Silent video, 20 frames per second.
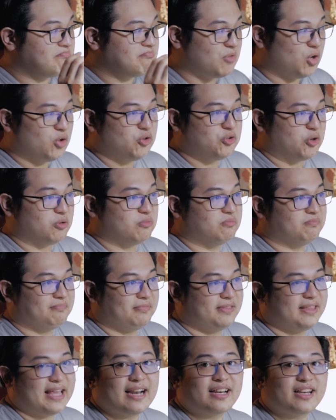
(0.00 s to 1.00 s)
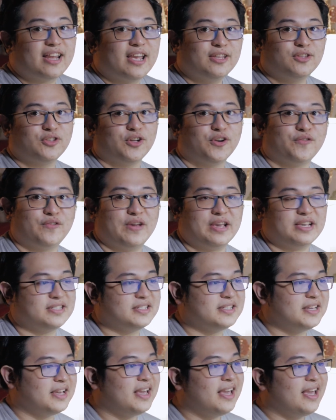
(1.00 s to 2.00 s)
also, that
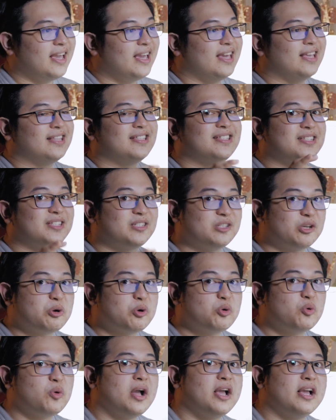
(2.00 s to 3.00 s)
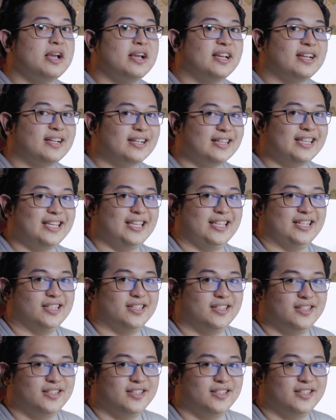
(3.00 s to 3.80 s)
interface, it's so clean.